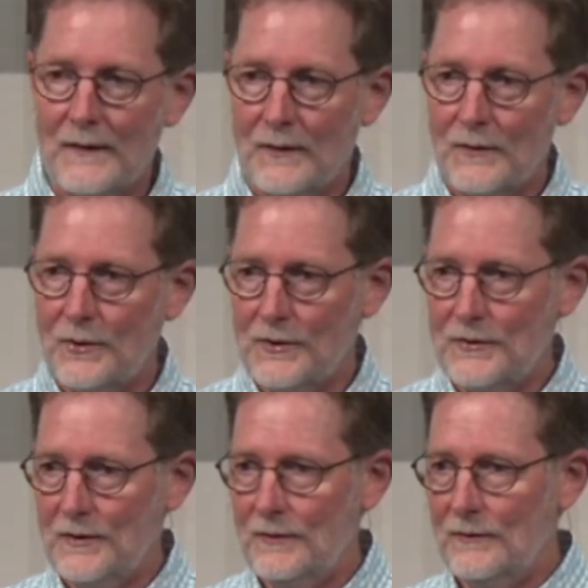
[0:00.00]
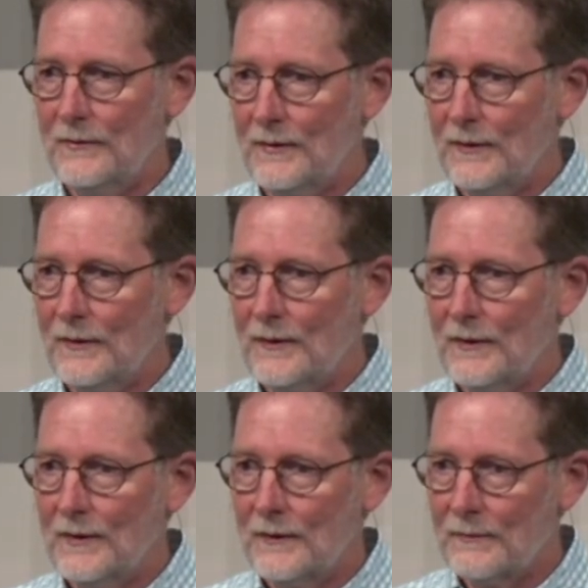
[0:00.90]
Christians
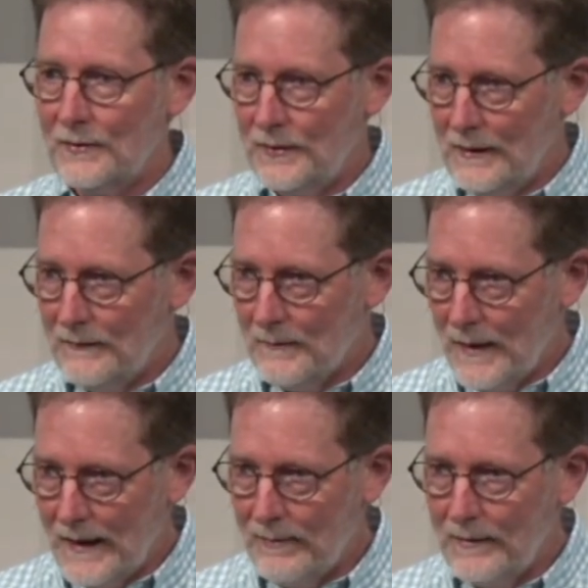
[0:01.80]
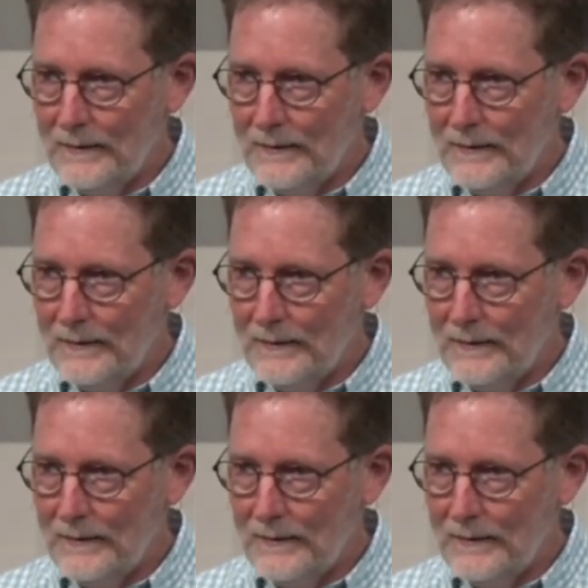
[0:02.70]
receive the Bible